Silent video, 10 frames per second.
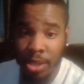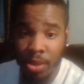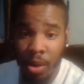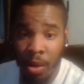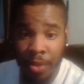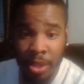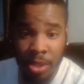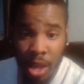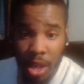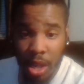So all this
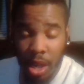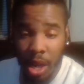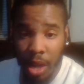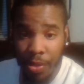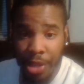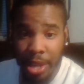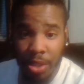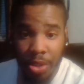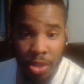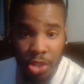things
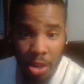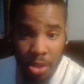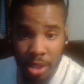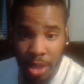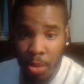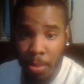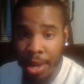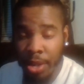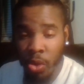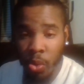that your churches that you
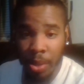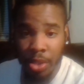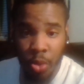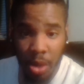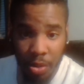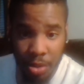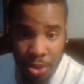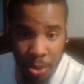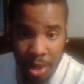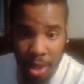might do with trunk or
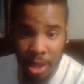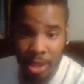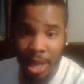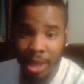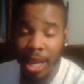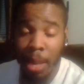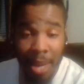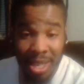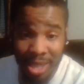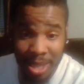treat and things like that, it
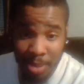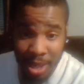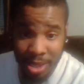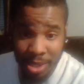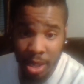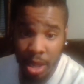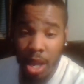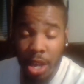may seem innocent.